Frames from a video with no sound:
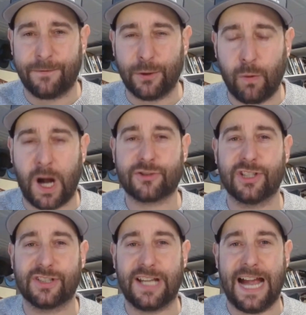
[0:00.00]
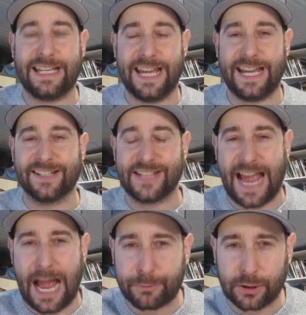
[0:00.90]
If you watch this guy kick, it's
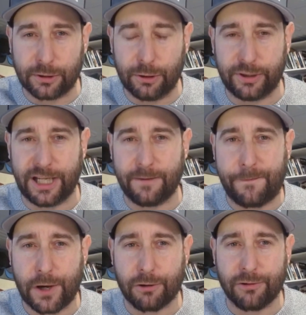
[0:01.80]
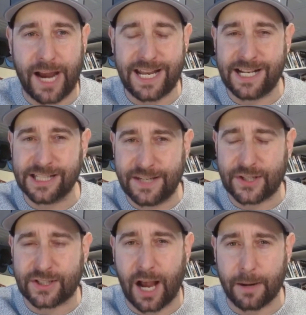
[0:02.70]
absolutely infuriating. It
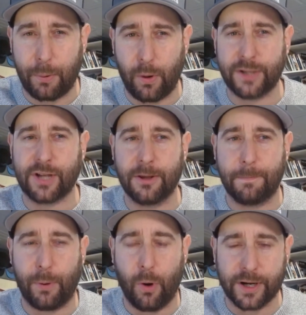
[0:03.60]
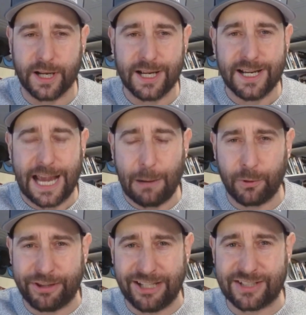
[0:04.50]
leaves a ton of points on the board. And
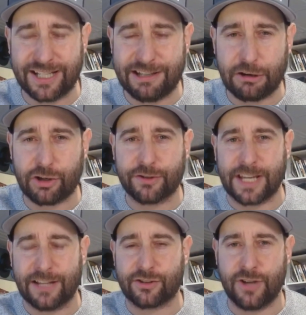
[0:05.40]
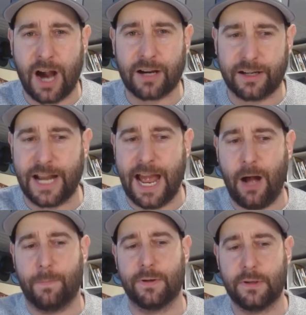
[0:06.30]
with these conditions, it's not going to
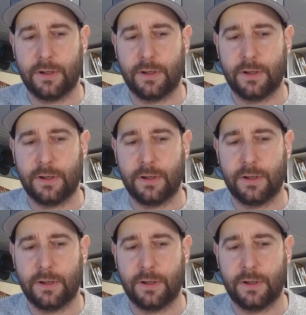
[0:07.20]
help.